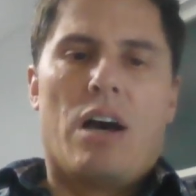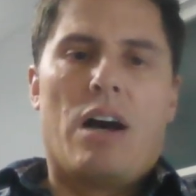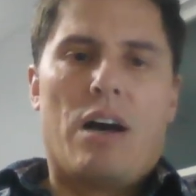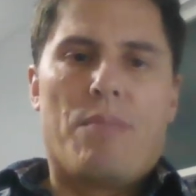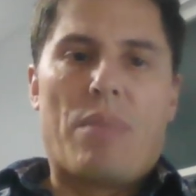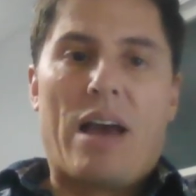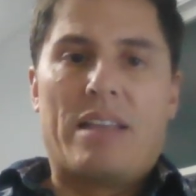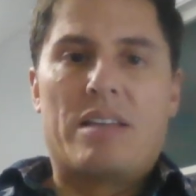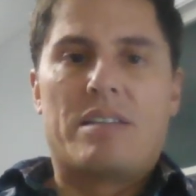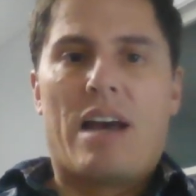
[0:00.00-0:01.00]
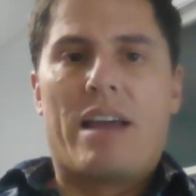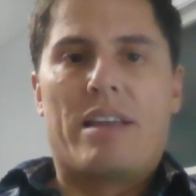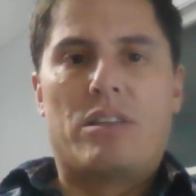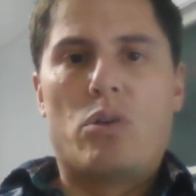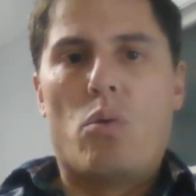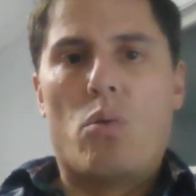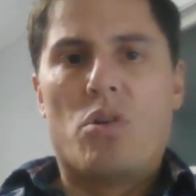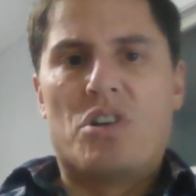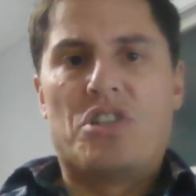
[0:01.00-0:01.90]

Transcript: I decided to